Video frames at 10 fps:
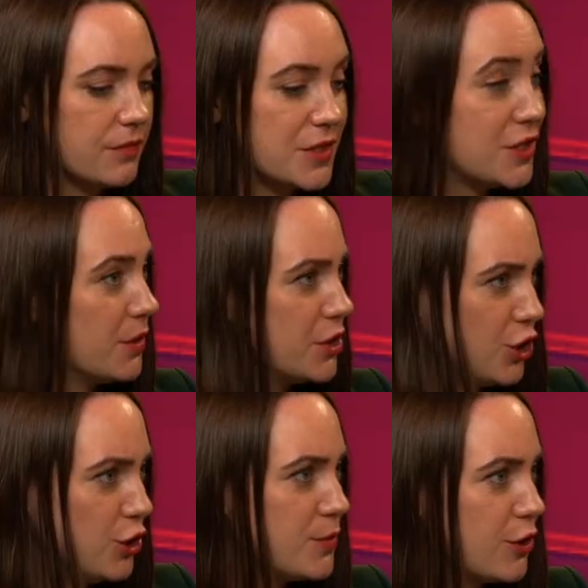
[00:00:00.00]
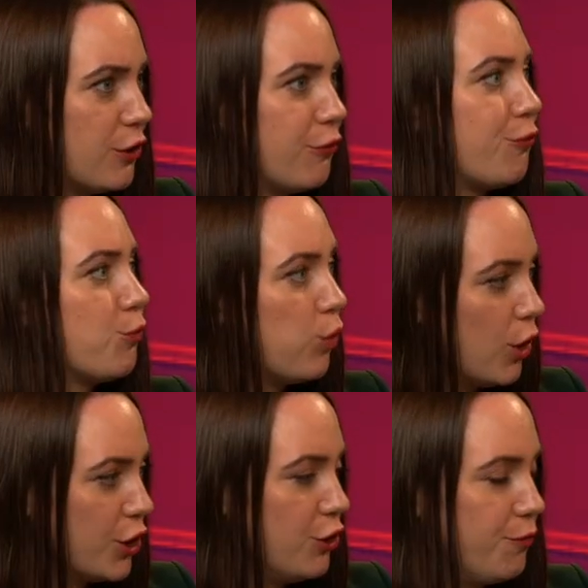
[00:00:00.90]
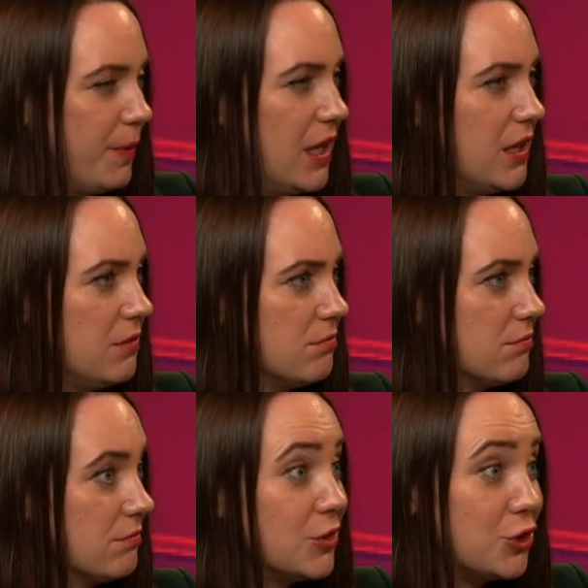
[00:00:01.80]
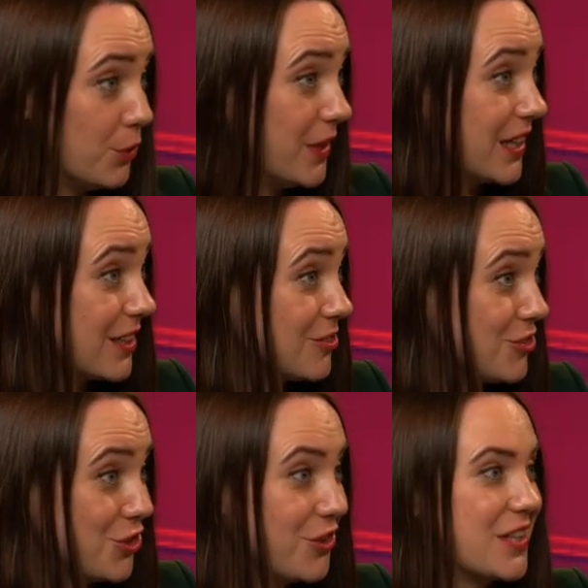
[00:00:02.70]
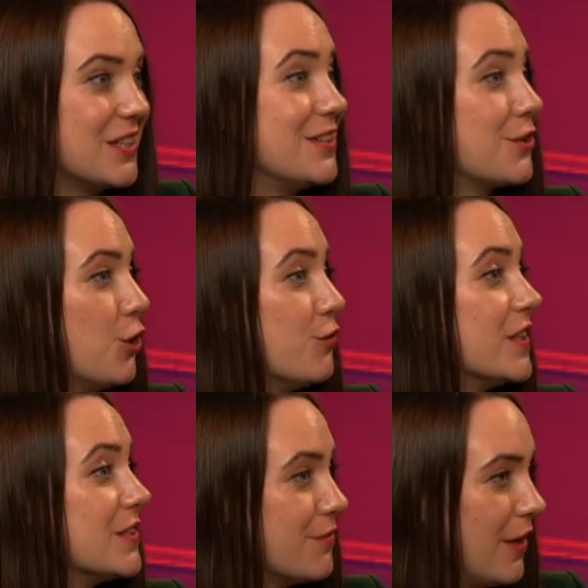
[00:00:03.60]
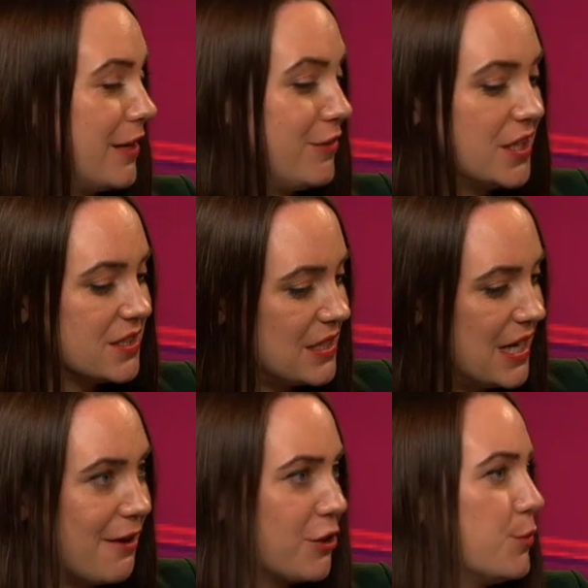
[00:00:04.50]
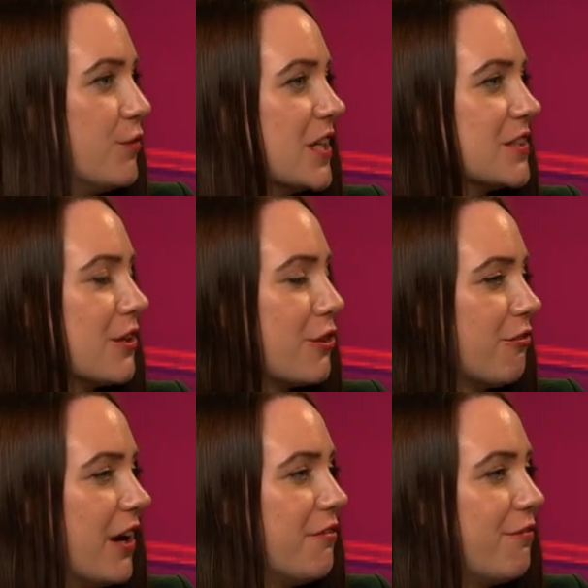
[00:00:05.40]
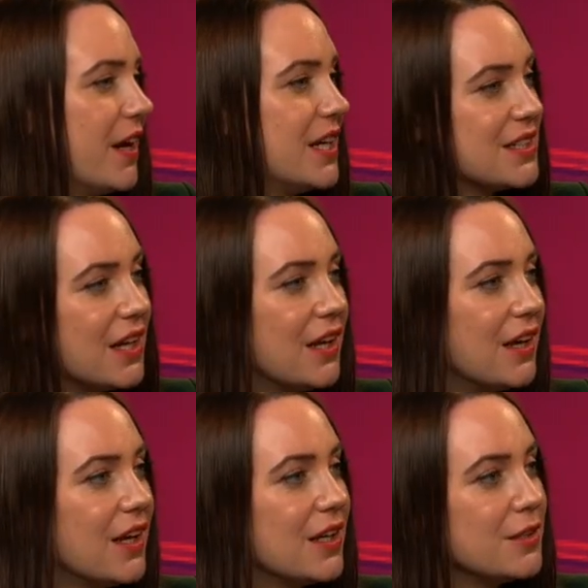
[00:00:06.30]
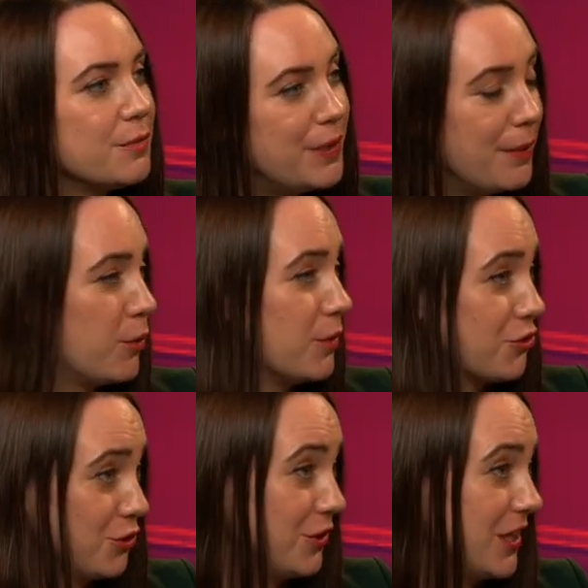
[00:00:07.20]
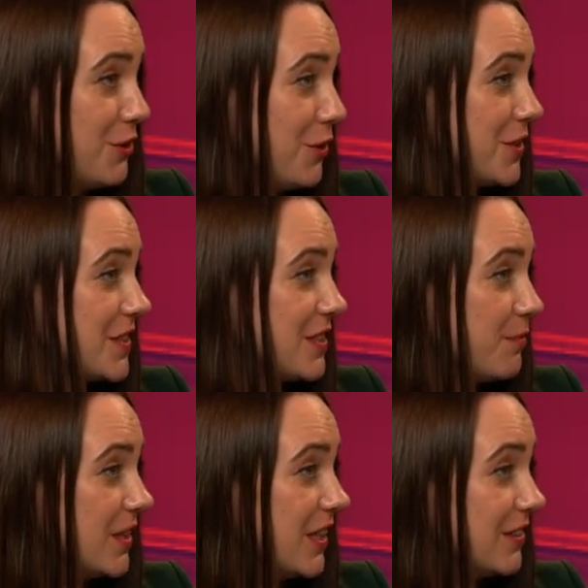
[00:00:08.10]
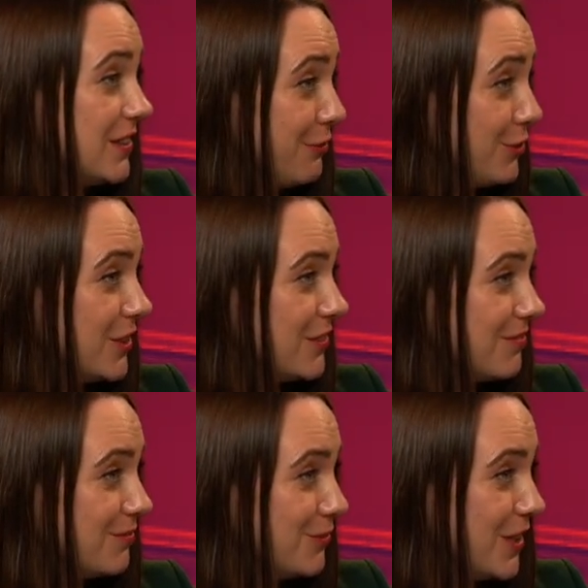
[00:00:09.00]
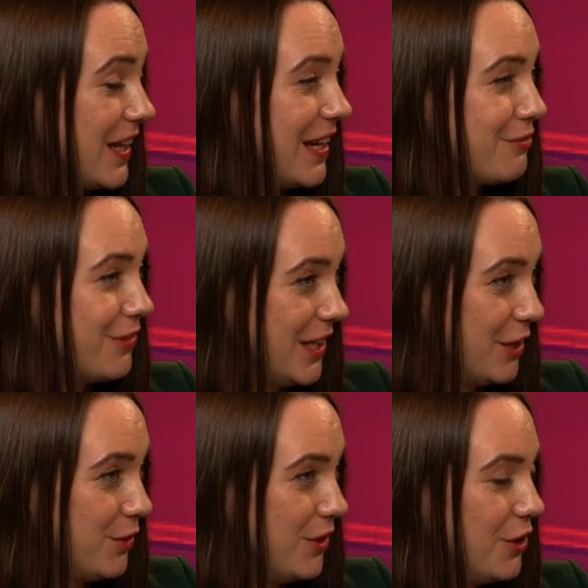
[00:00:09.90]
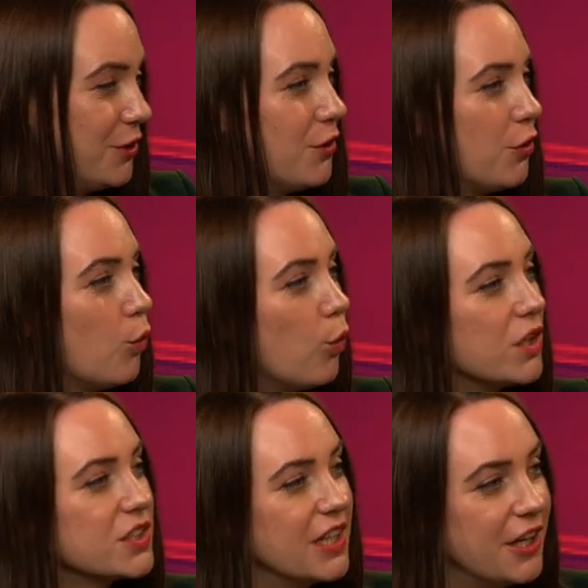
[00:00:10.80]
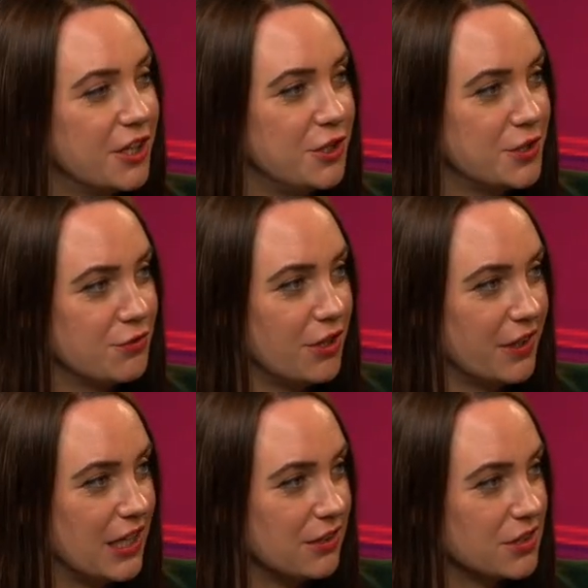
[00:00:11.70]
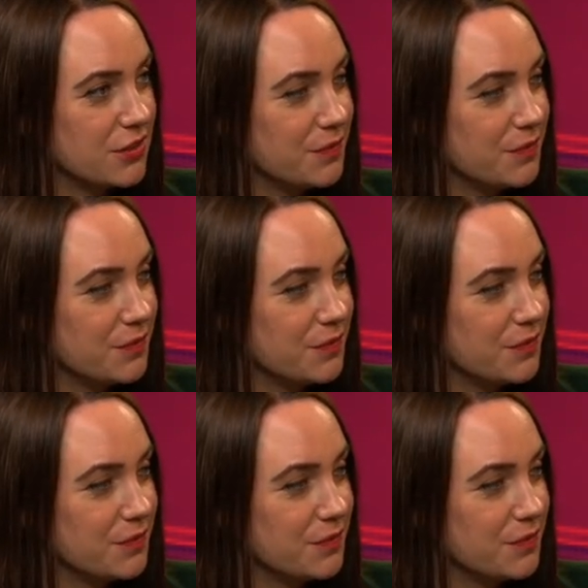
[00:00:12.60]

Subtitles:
So in terms of what you've been doing during these COVID survive years, now you're moving into the thrive phase. People will surely notice something different when they are flying with you. What are they going to notice rolling out?